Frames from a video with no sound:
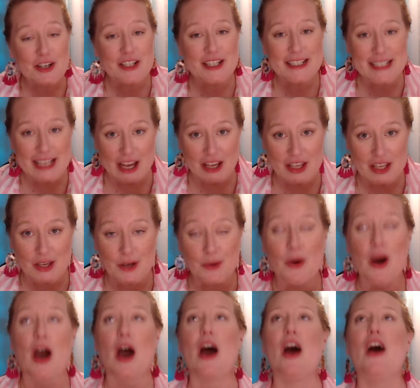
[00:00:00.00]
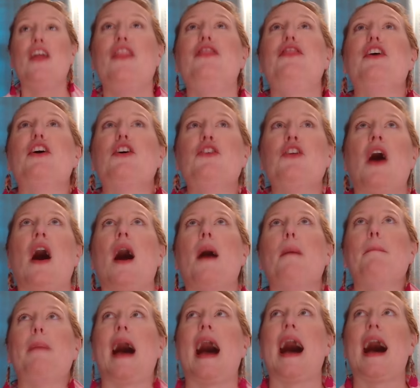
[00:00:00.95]
to tell you, they're
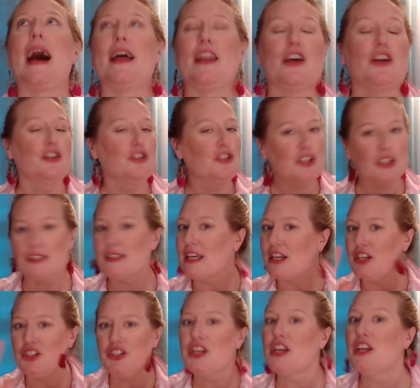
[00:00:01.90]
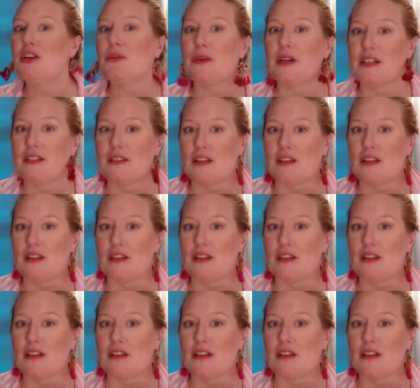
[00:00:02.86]
not bad. Just like January is